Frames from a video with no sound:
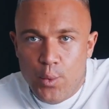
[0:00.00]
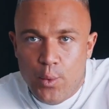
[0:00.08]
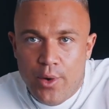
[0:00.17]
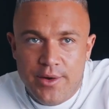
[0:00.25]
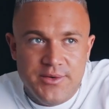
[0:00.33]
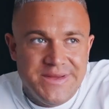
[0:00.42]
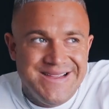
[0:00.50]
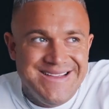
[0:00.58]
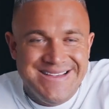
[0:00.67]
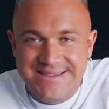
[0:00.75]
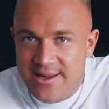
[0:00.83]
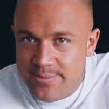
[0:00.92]
What
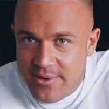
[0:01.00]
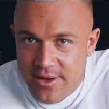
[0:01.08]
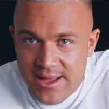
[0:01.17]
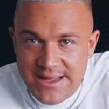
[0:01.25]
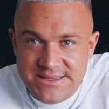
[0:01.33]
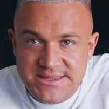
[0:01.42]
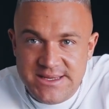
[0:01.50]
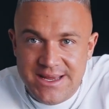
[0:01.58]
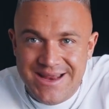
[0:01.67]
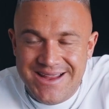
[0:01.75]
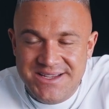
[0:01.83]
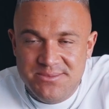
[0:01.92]
is up, guys?
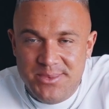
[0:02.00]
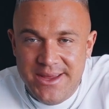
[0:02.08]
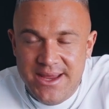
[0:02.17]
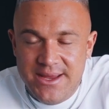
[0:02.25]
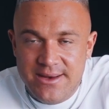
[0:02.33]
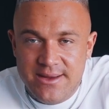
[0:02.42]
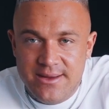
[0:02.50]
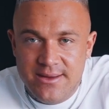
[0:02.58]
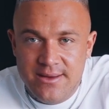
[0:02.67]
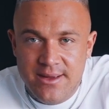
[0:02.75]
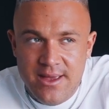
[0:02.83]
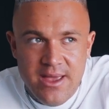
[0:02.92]
It has been
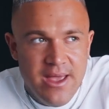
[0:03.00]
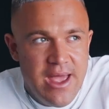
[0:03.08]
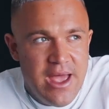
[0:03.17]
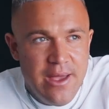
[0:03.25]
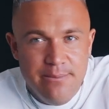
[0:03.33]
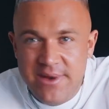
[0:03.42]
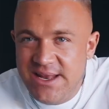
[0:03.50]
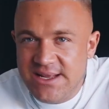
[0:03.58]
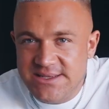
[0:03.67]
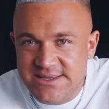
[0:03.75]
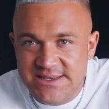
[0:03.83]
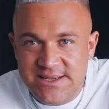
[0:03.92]
a
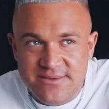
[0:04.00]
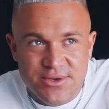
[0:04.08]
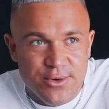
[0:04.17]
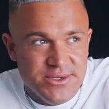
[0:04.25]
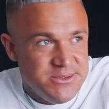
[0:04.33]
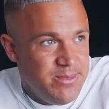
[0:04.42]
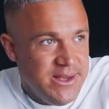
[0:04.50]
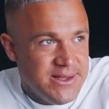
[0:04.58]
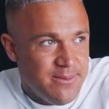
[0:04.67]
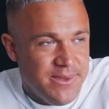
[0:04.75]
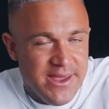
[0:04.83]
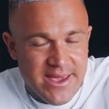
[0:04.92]
minute since I've sort of just picked
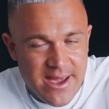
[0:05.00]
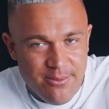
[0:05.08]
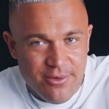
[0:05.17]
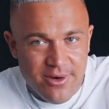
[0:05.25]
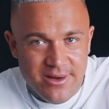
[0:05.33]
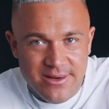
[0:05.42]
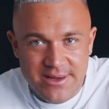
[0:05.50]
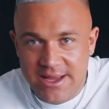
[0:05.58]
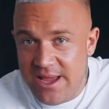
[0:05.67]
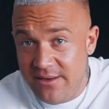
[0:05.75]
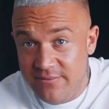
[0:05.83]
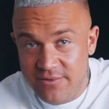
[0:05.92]
up the camera
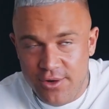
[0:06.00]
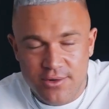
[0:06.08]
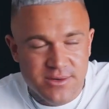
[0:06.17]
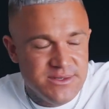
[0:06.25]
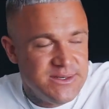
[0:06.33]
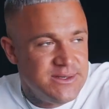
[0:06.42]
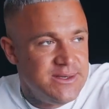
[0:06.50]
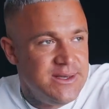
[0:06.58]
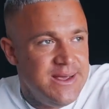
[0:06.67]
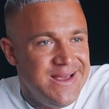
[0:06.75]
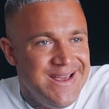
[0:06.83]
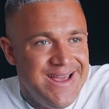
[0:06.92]
and vlogged.
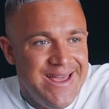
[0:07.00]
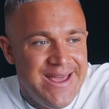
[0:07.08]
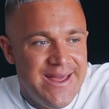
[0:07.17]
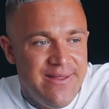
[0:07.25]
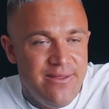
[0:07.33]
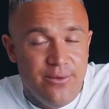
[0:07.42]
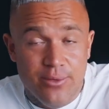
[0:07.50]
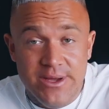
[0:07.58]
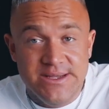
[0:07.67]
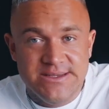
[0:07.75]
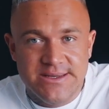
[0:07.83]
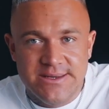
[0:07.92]
And the
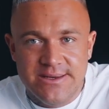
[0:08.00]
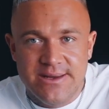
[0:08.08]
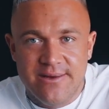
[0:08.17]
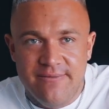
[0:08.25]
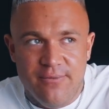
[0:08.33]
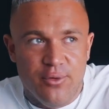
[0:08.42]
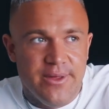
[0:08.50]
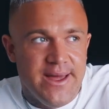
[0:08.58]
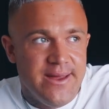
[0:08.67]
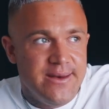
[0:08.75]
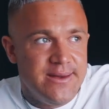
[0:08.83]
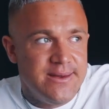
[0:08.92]
reason for
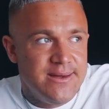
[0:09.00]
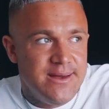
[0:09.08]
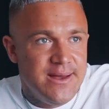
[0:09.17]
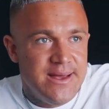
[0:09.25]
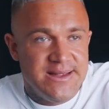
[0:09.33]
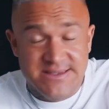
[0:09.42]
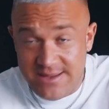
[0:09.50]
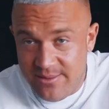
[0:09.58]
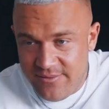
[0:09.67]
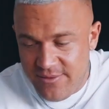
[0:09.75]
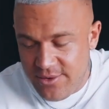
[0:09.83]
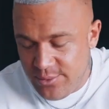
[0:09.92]
that, as some
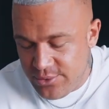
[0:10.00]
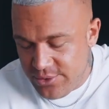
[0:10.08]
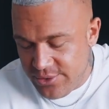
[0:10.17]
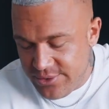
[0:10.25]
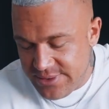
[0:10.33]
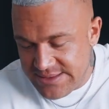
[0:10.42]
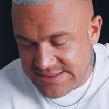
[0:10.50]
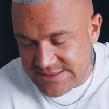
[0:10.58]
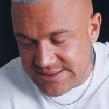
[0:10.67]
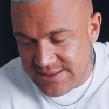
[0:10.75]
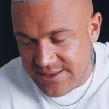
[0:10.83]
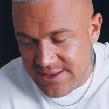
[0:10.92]
of you will know, is
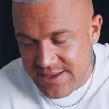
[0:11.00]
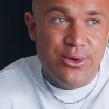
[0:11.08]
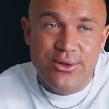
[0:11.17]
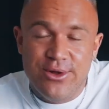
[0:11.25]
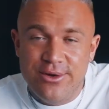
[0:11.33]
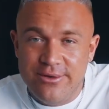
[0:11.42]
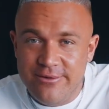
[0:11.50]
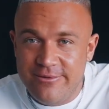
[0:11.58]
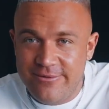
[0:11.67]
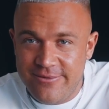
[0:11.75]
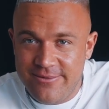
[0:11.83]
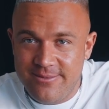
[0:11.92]
not a whole lot
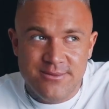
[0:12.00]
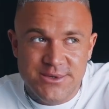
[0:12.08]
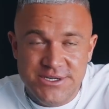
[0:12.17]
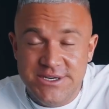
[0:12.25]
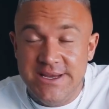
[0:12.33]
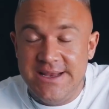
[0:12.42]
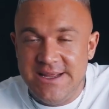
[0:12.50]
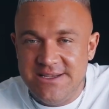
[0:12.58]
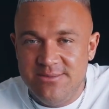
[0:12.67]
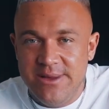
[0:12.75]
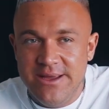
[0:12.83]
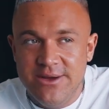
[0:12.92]
of shit has
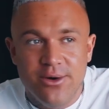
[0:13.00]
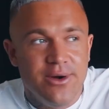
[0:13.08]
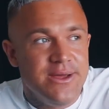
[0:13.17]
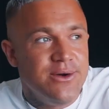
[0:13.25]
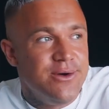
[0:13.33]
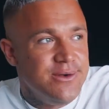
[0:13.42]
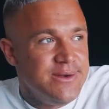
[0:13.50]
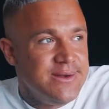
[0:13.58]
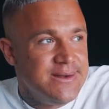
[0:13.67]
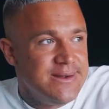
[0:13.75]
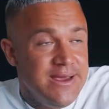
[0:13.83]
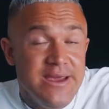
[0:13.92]
been going on
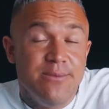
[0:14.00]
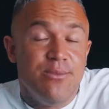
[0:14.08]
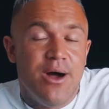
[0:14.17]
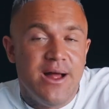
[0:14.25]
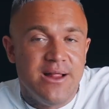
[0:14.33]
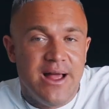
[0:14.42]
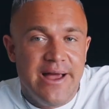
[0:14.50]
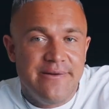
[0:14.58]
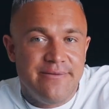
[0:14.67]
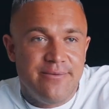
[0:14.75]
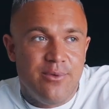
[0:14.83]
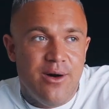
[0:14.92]
in my
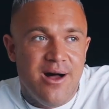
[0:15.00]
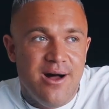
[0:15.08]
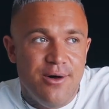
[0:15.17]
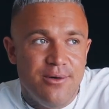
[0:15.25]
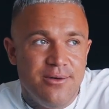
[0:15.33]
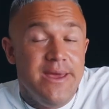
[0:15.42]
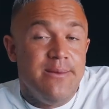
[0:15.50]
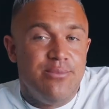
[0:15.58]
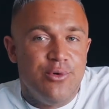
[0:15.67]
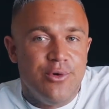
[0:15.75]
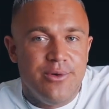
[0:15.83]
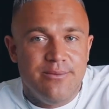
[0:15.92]
life while being
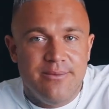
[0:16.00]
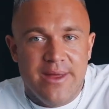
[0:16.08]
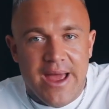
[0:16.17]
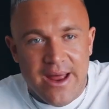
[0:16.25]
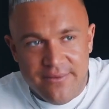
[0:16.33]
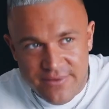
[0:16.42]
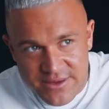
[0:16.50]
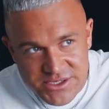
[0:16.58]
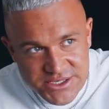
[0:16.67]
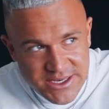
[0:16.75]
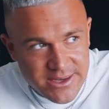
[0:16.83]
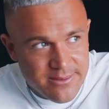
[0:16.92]
put out of the
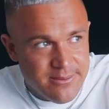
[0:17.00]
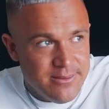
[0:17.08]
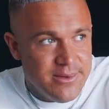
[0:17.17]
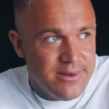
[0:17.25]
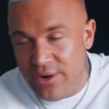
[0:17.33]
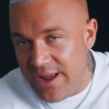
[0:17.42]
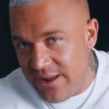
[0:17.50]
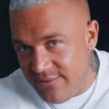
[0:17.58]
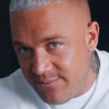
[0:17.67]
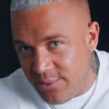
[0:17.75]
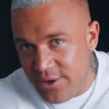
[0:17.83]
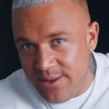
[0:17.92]
gym, put out
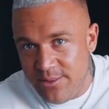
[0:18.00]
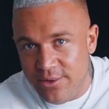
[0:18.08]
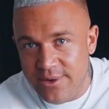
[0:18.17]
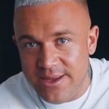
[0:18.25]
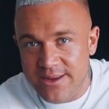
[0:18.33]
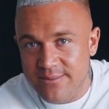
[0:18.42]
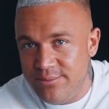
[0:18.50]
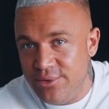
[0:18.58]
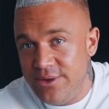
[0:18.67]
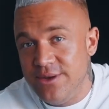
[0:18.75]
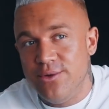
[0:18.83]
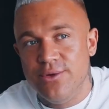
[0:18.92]
of bodybuilding,
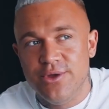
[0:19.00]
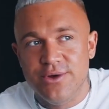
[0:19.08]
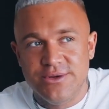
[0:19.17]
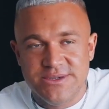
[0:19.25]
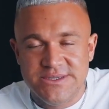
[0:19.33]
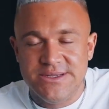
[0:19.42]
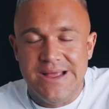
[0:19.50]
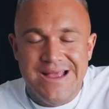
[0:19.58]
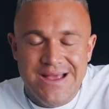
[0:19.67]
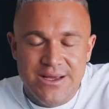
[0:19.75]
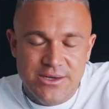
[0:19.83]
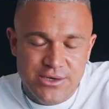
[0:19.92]
putting all those
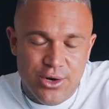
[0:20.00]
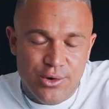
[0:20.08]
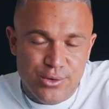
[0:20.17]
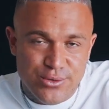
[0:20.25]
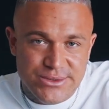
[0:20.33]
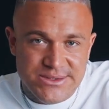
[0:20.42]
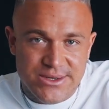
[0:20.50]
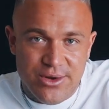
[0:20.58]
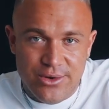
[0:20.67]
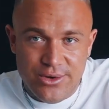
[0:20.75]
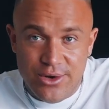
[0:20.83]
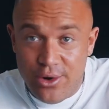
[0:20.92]
goals
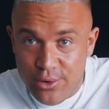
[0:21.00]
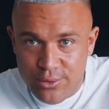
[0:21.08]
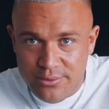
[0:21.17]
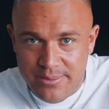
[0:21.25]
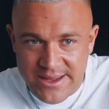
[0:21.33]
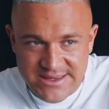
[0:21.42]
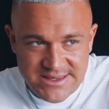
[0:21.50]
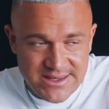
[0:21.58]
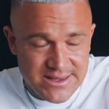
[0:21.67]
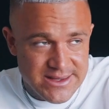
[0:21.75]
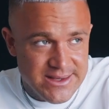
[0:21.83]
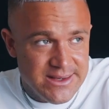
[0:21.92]
on hold,
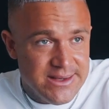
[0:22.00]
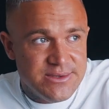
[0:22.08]
basically.